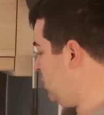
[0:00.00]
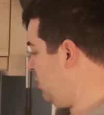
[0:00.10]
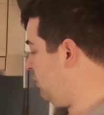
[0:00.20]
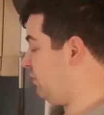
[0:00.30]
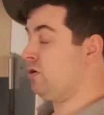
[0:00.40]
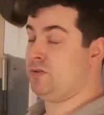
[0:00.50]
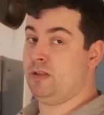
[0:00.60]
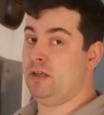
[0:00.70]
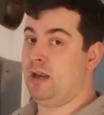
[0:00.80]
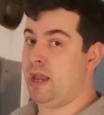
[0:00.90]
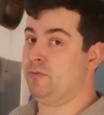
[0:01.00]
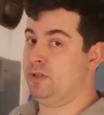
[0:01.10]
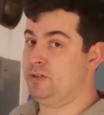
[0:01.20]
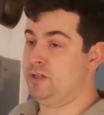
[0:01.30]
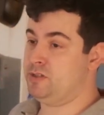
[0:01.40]
Of course, when they like
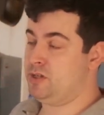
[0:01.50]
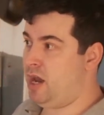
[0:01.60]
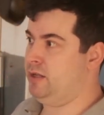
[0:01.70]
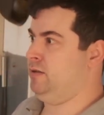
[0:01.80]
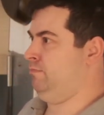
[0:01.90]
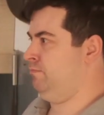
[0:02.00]
what is inside.